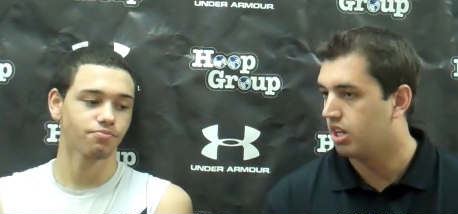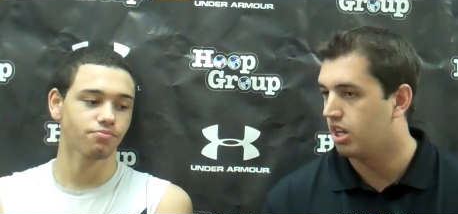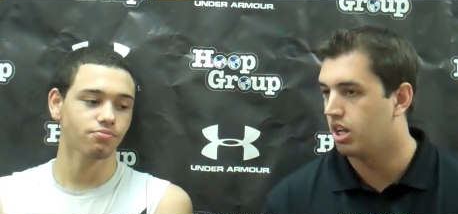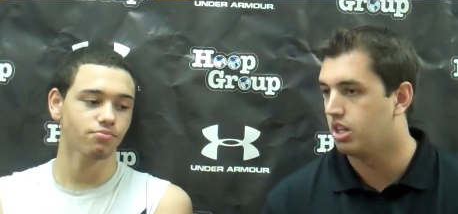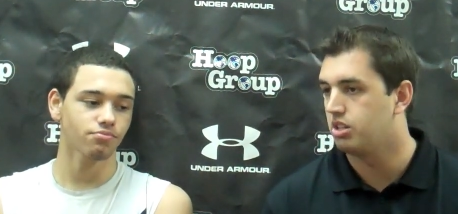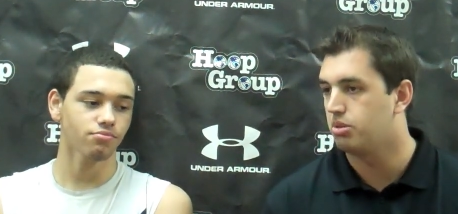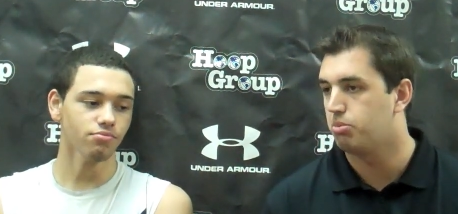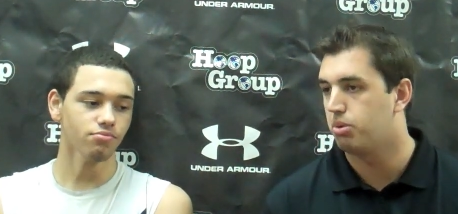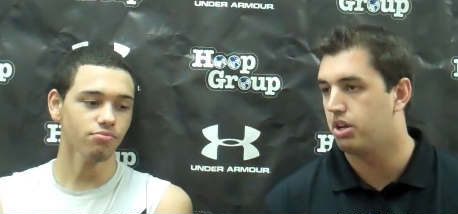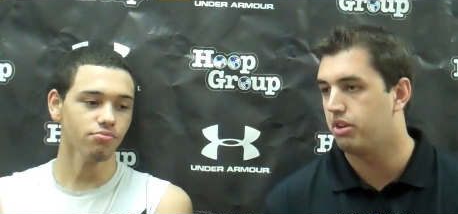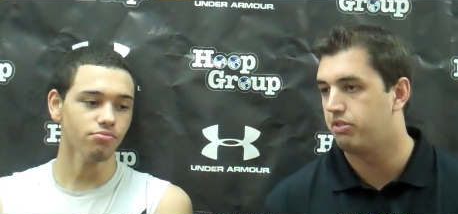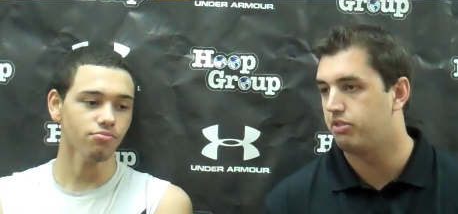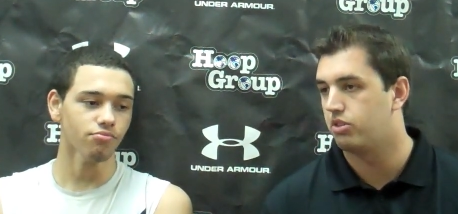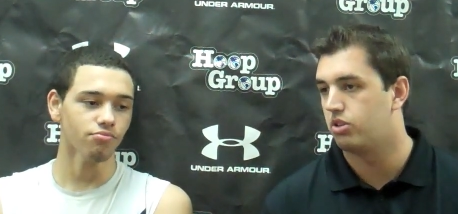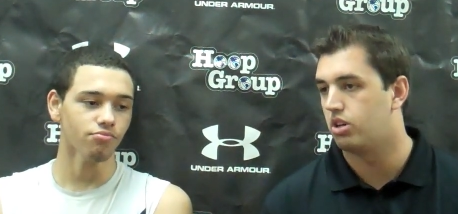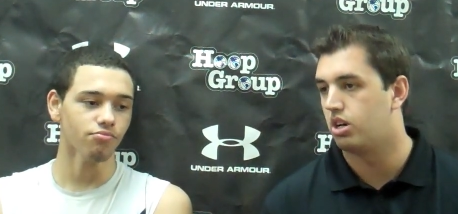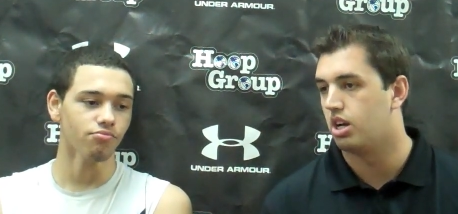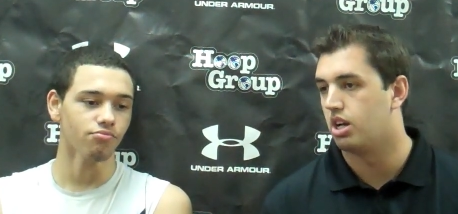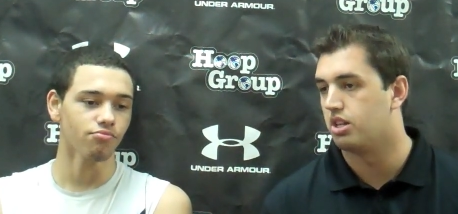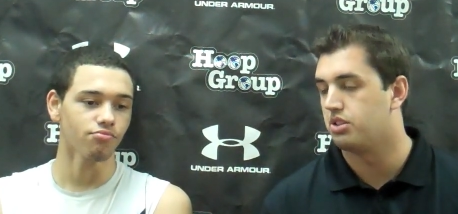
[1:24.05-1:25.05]
Speaker 1: And you play
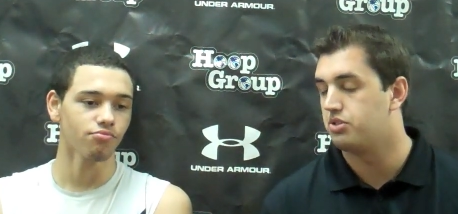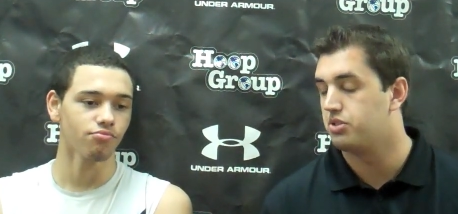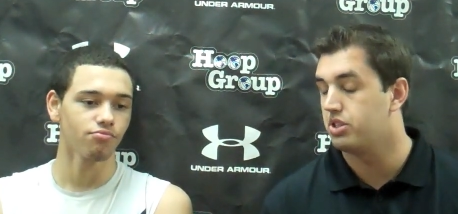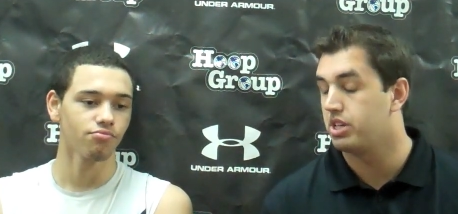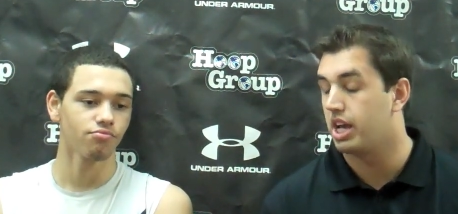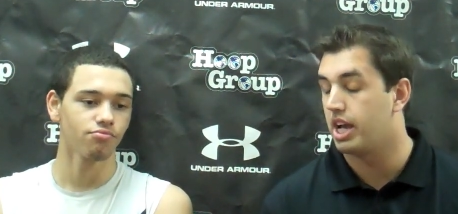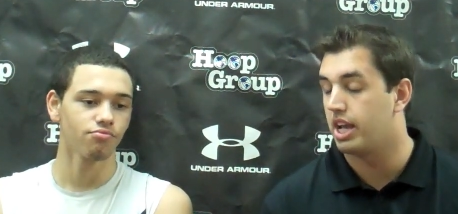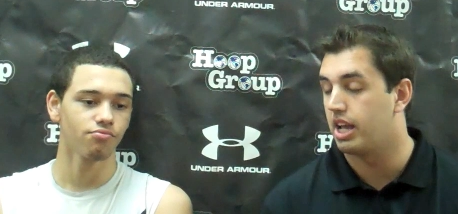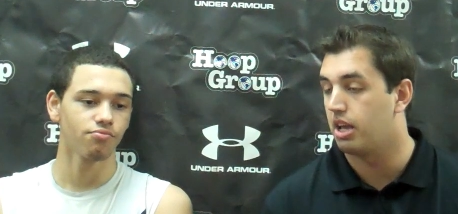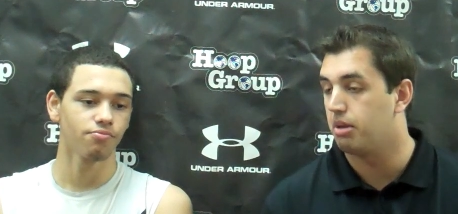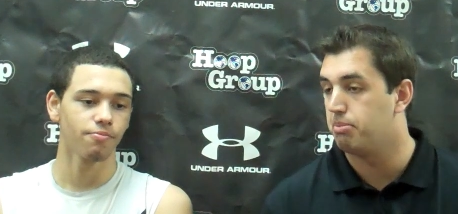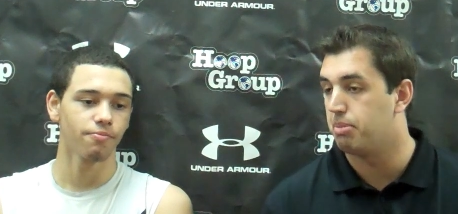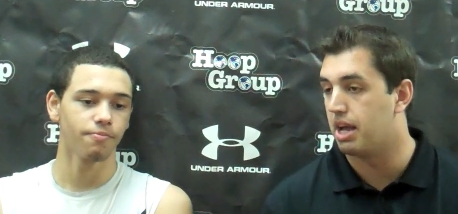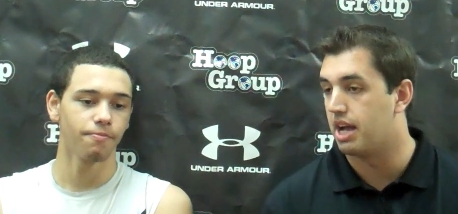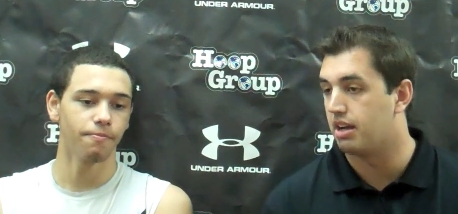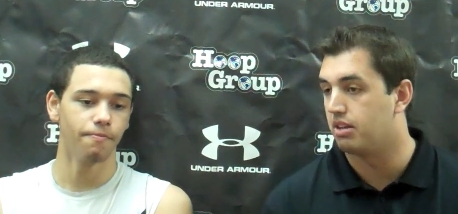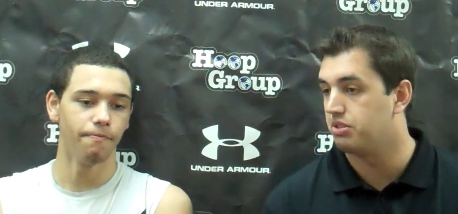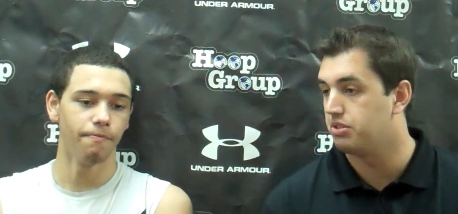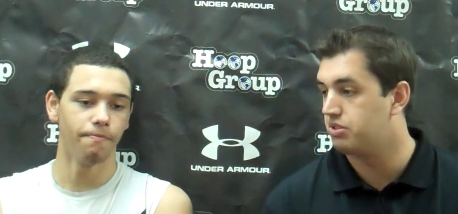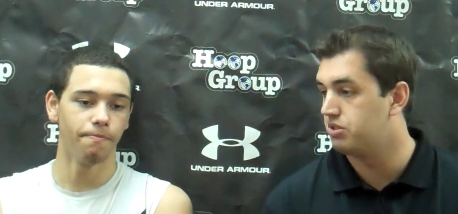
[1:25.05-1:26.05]
for uh, C I A
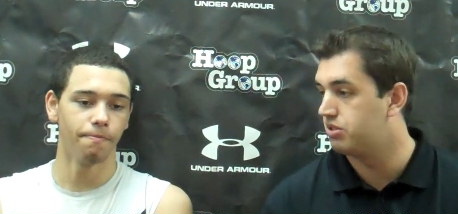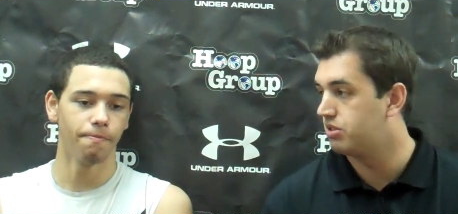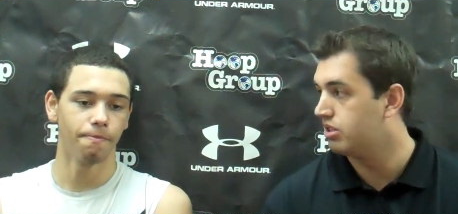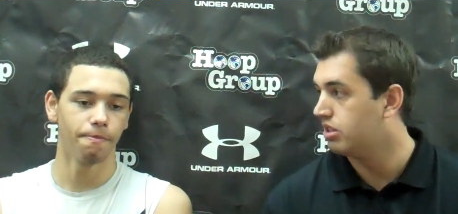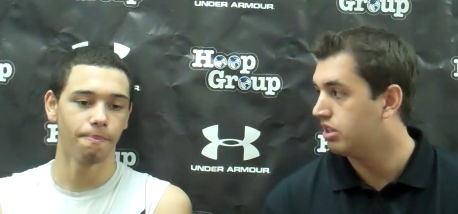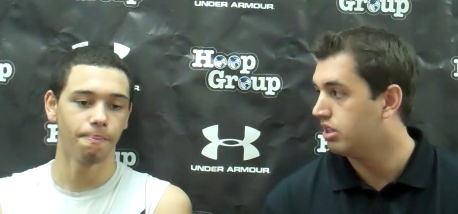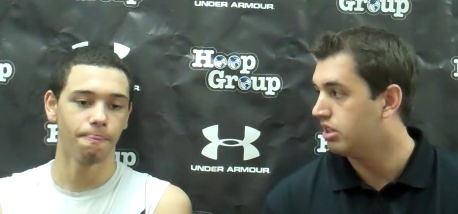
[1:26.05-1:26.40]
Bounce.